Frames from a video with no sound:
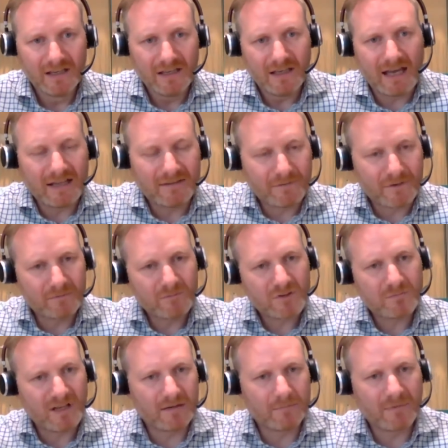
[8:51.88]
And for them to
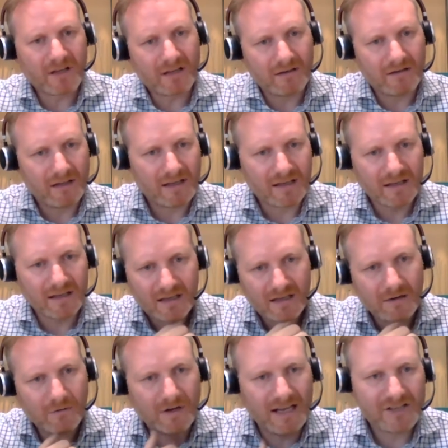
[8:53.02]
build up a kind of like a
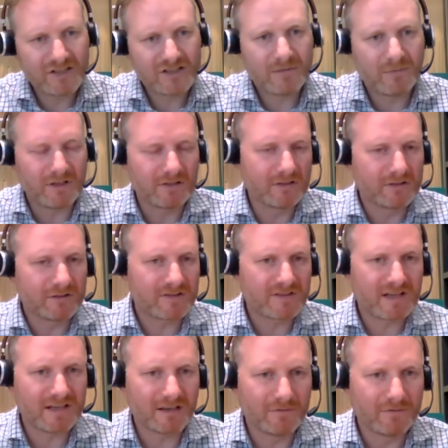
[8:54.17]
relationship and an
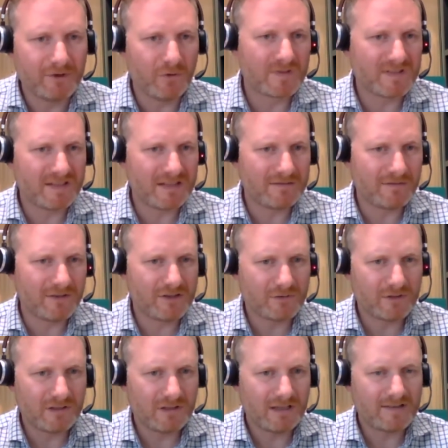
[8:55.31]
understanding of you as an
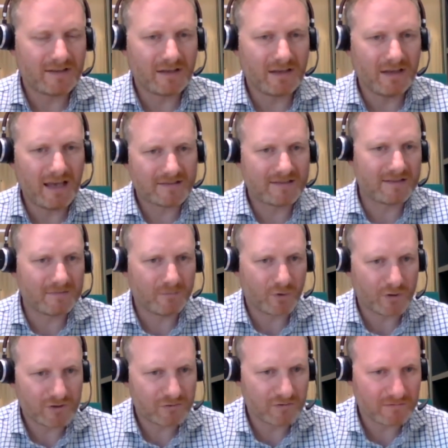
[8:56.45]
individual, it's like, yes, it's
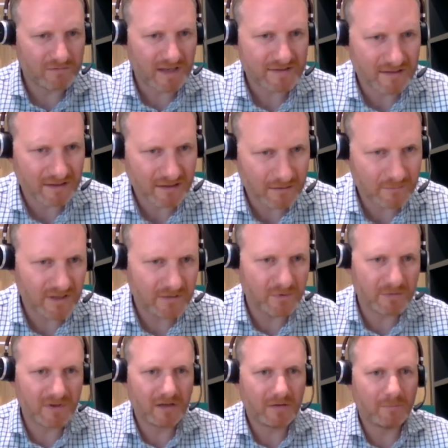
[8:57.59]
important to invest in a company,
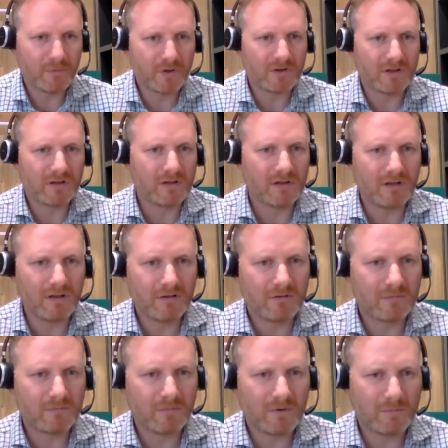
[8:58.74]
but
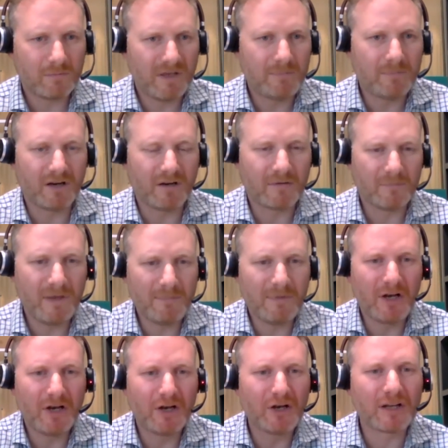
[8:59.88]
people
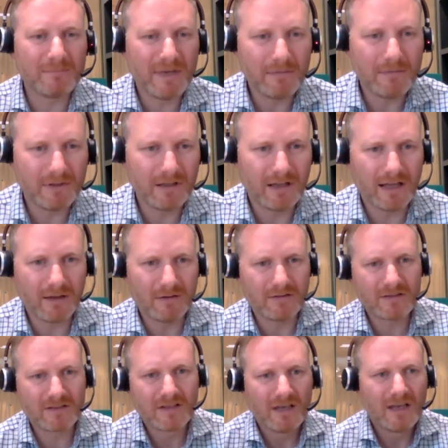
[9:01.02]
look at people,
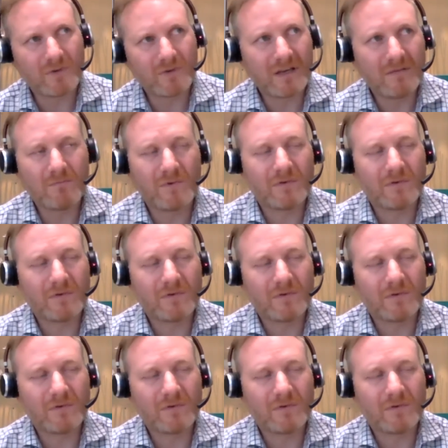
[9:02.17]
and my